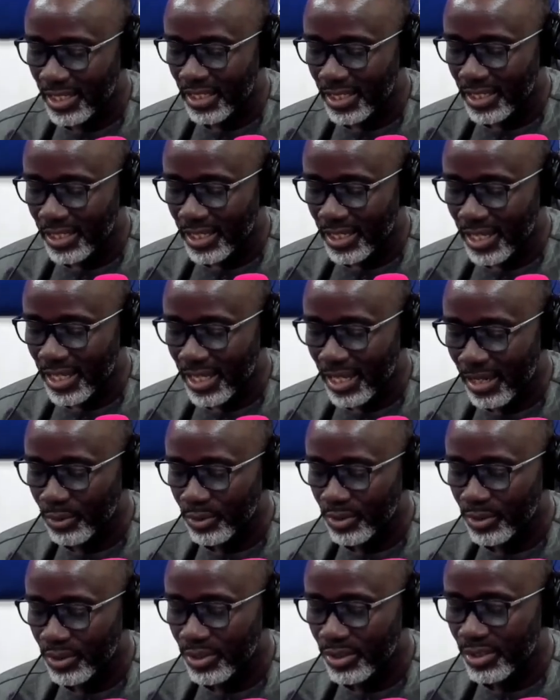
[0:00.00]

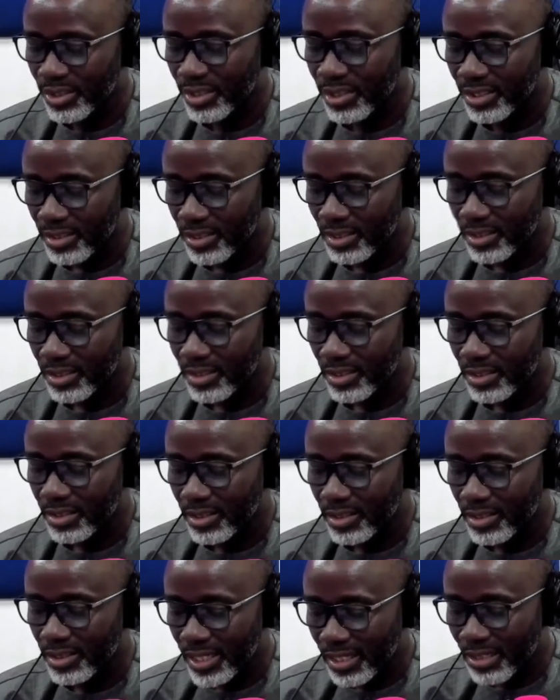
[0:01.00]
approach.
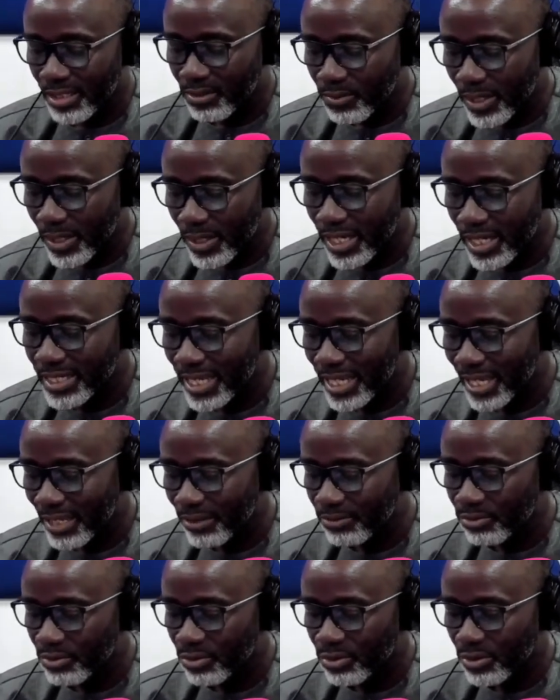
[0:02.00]
Then where they have to
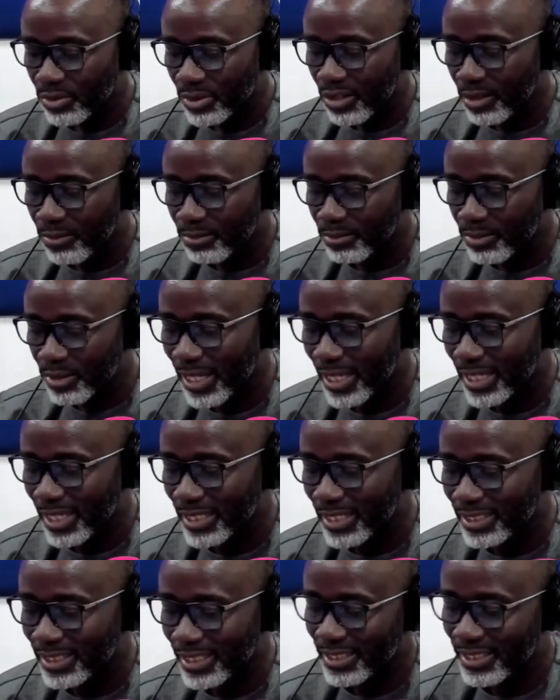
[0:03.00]
develop deeper
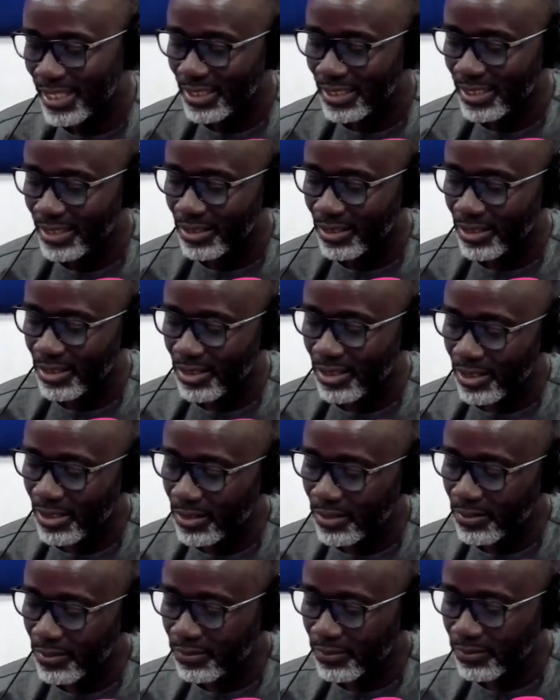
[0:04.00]
understanding
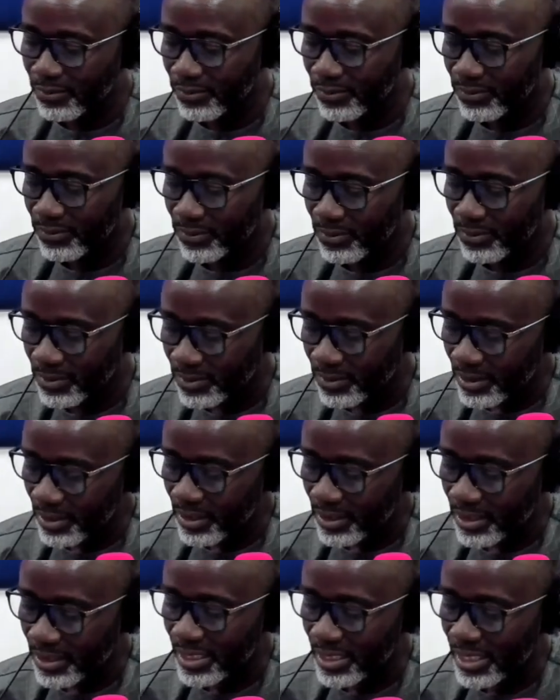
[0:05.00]
of
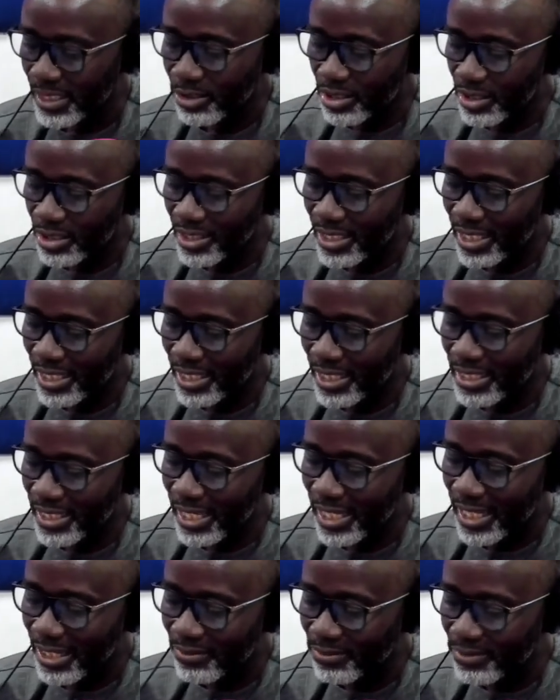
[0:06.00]
the knowledge that they
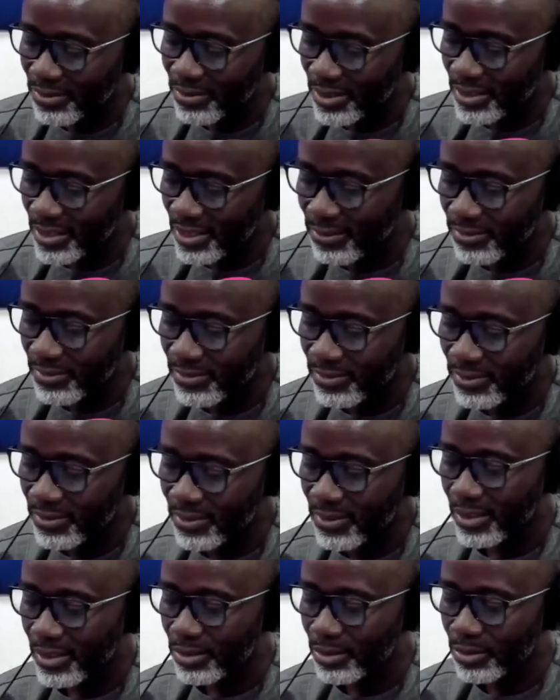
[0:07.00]
have received
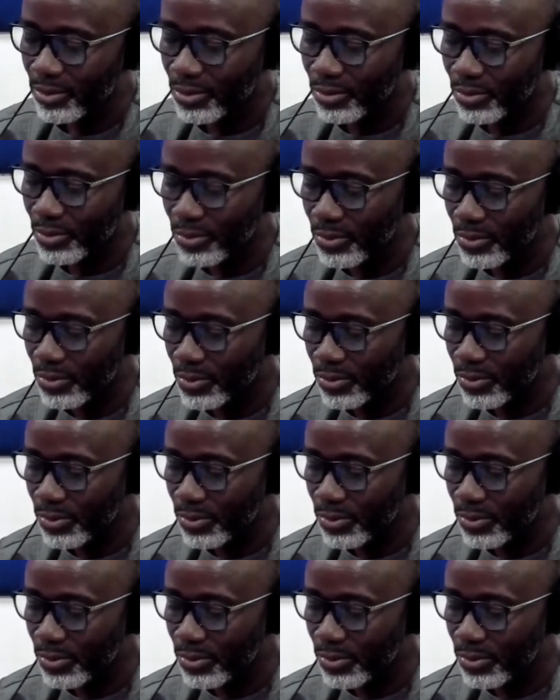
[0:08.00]
through